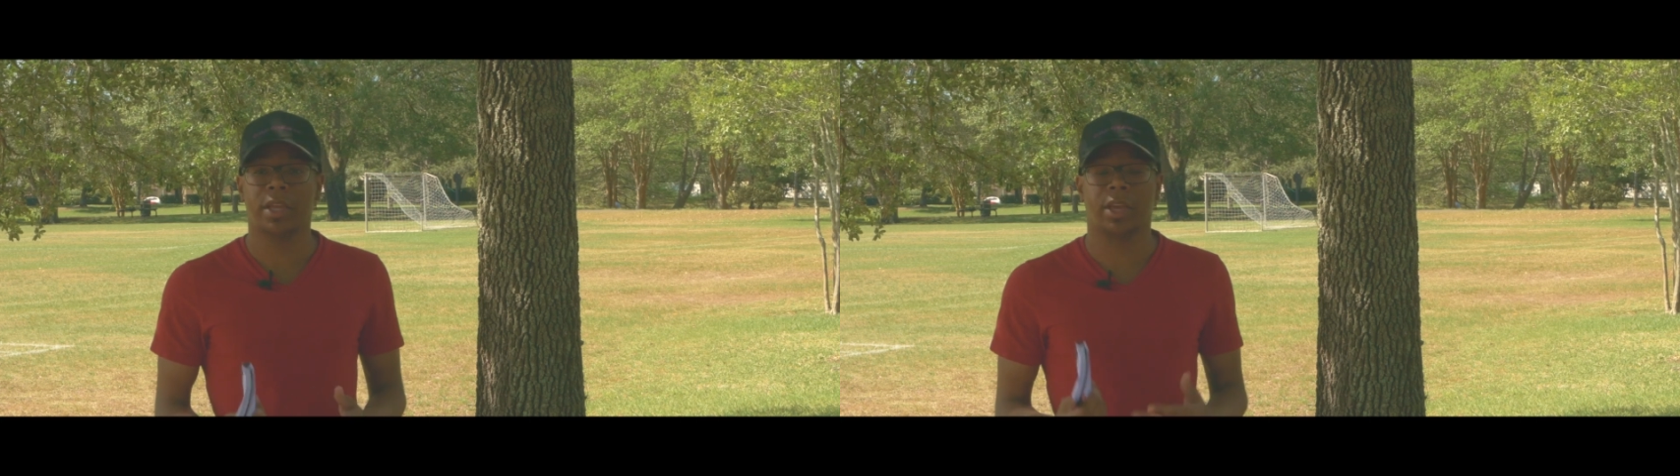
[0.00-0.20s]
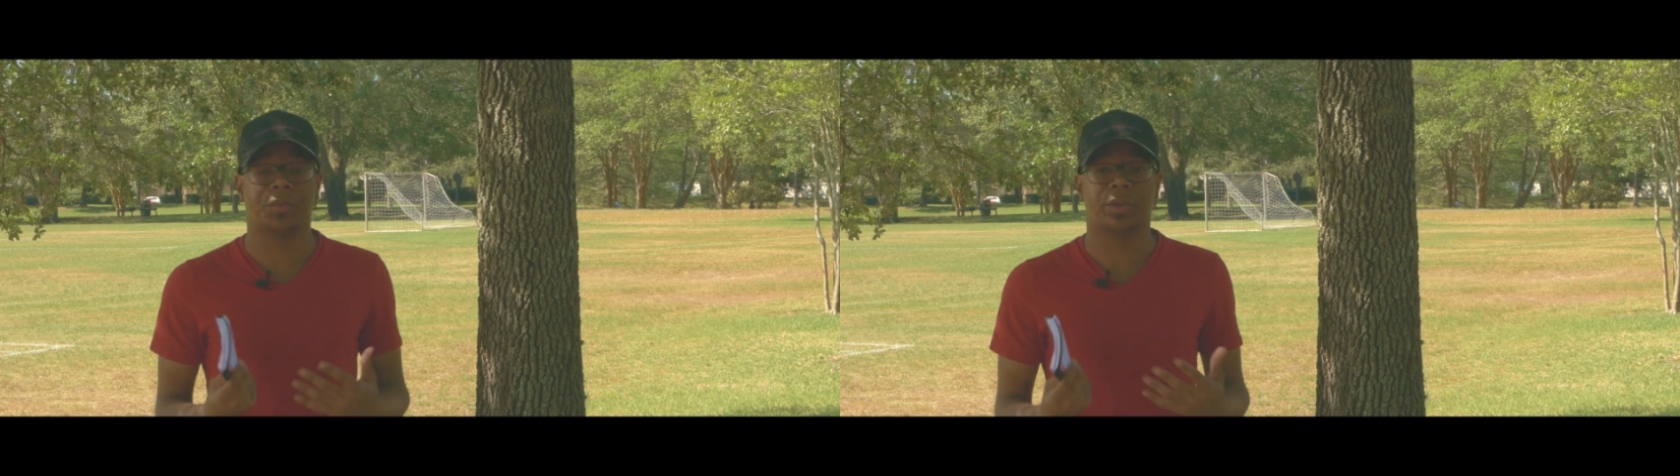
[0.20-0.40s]

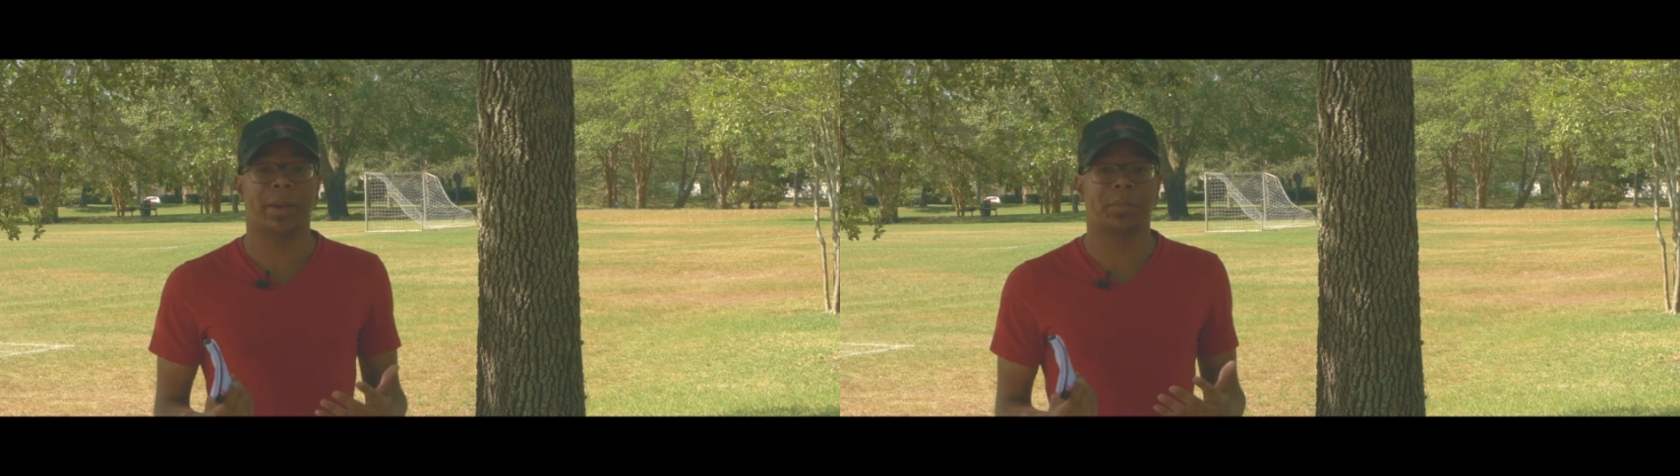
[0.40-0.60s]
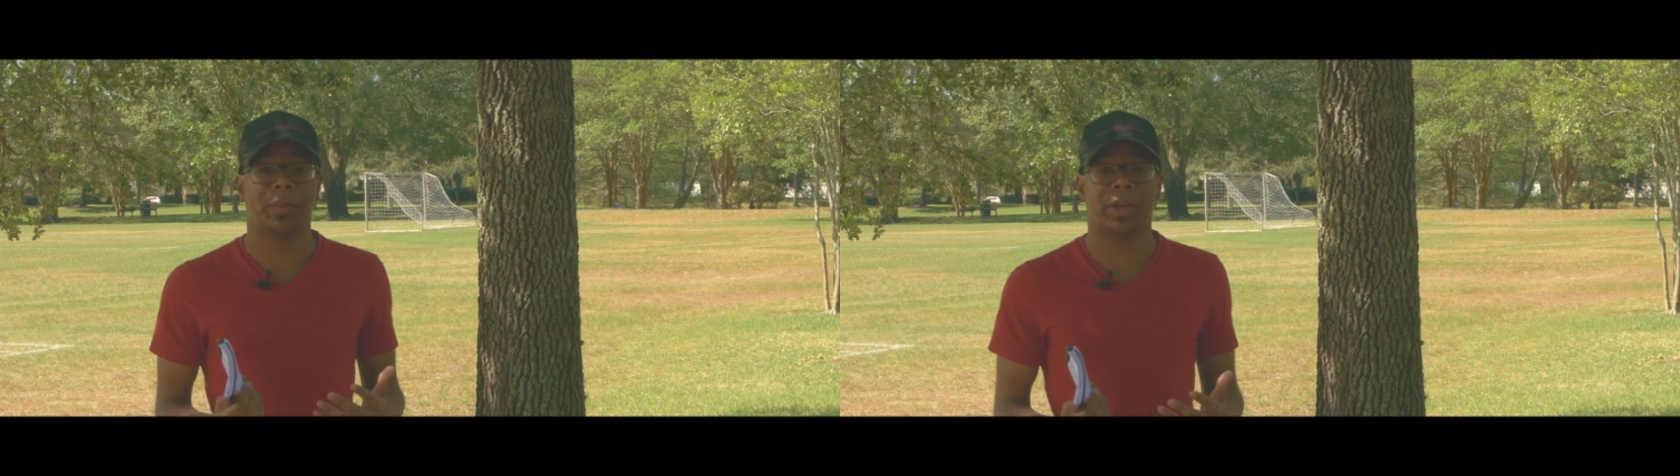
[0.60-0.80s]
If you're
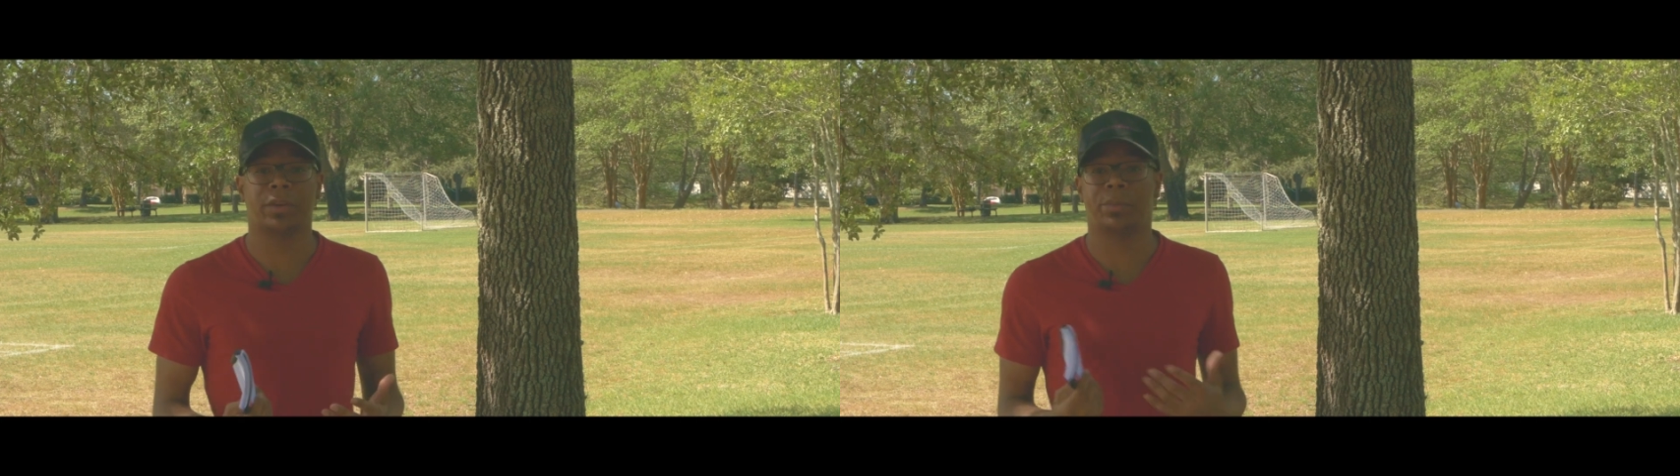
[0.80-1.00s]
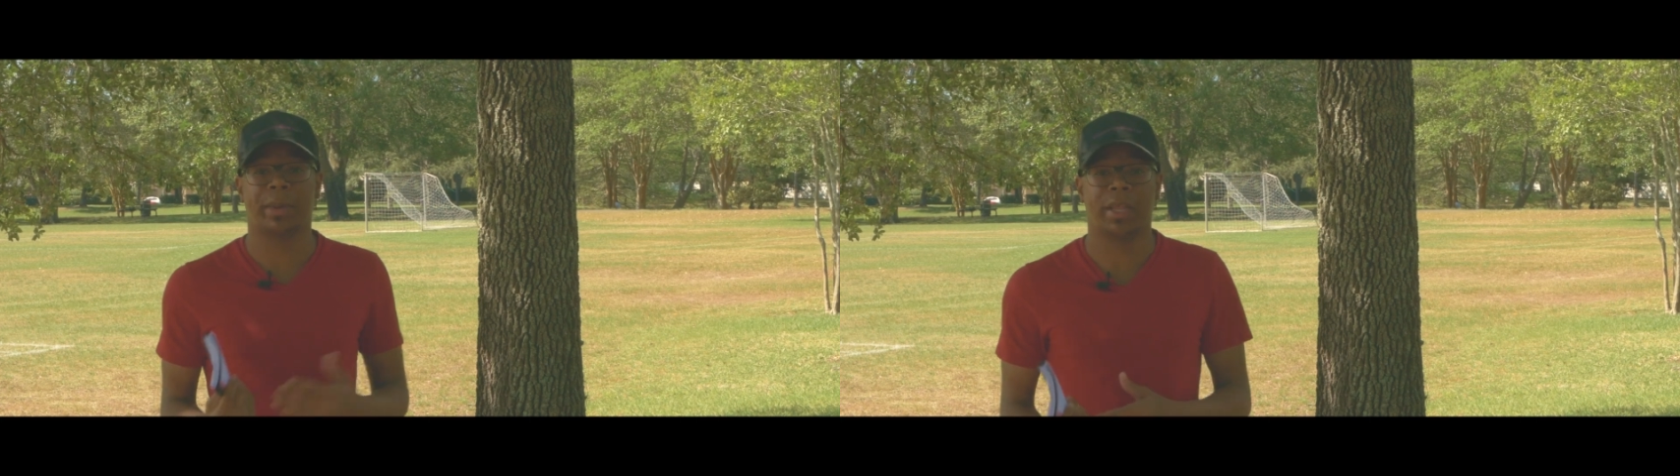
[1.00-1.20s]
not
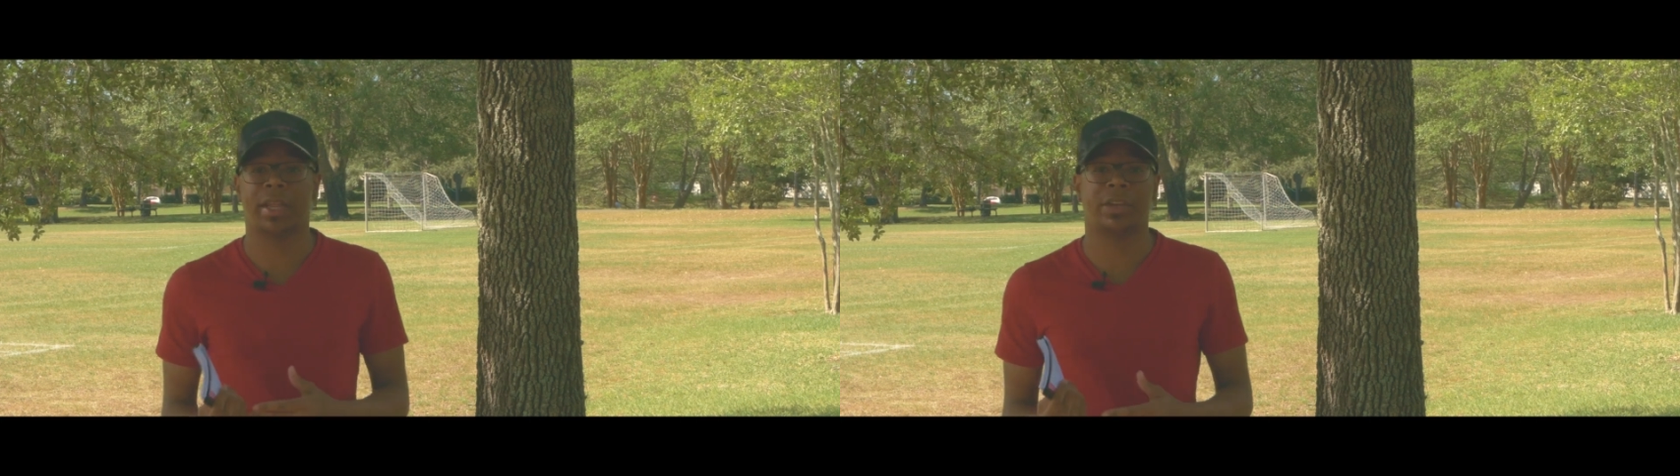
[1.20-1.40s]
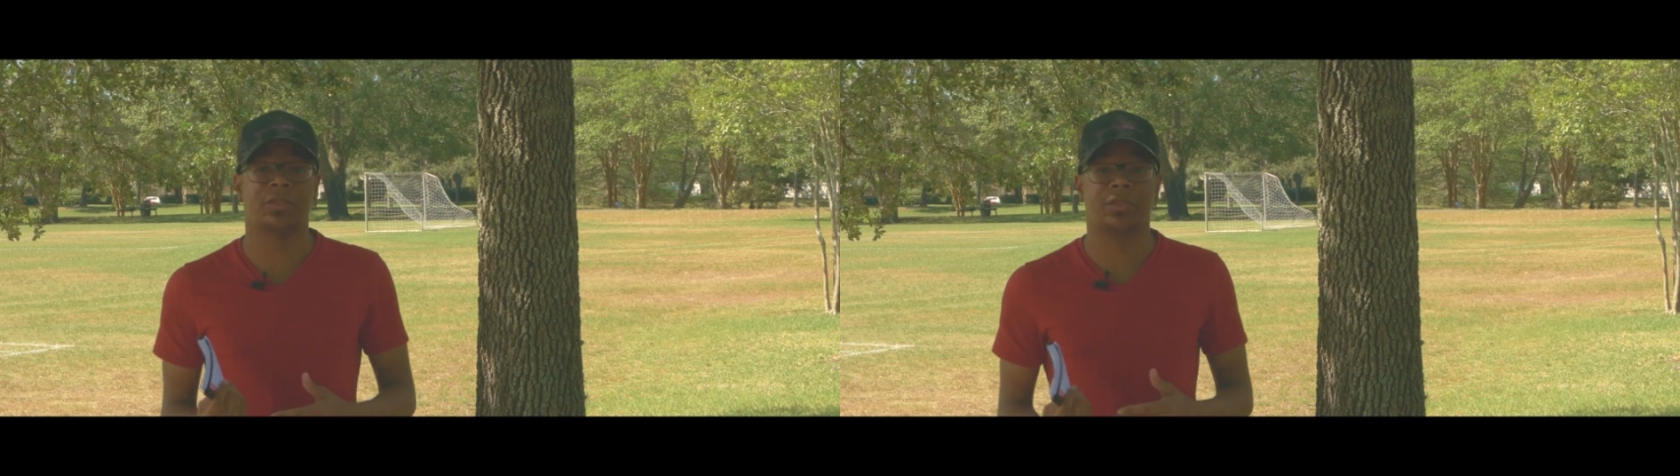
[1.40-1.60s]
prepared to pay the
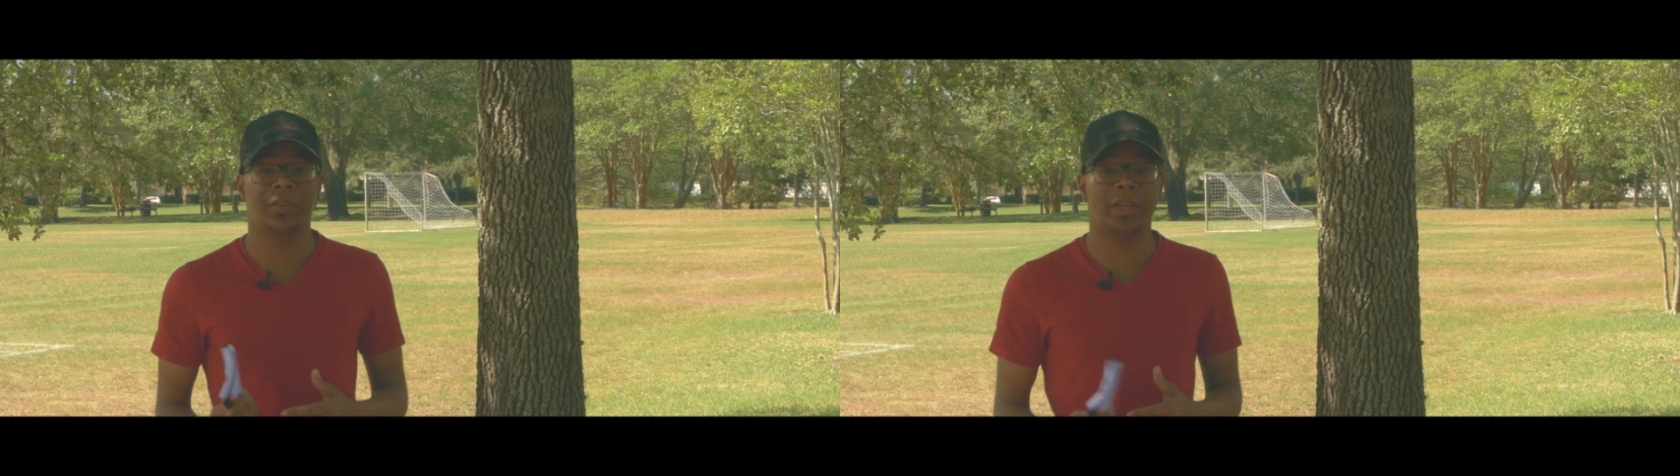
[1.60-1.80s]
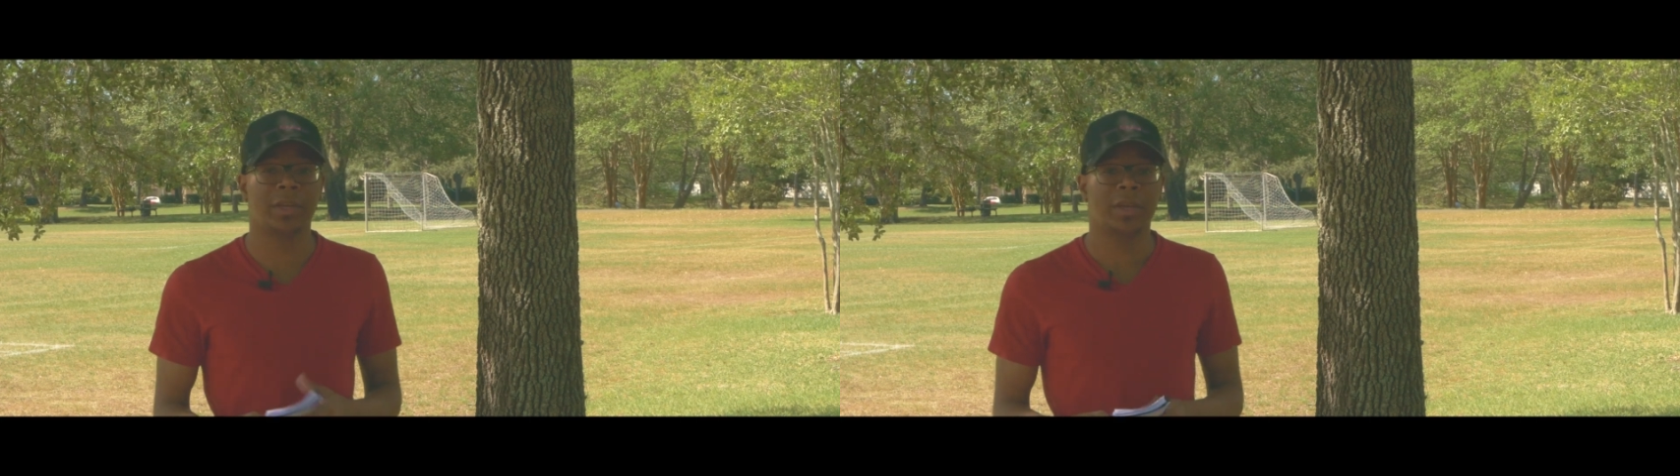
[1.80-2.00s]
extra
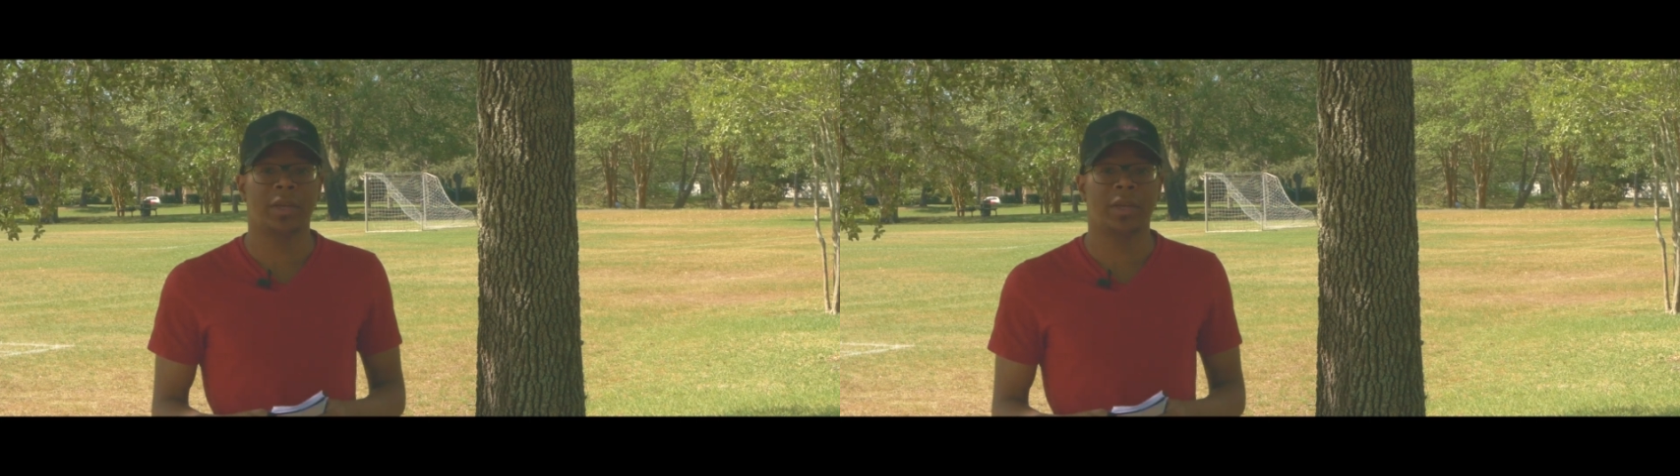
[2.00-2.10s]
fee,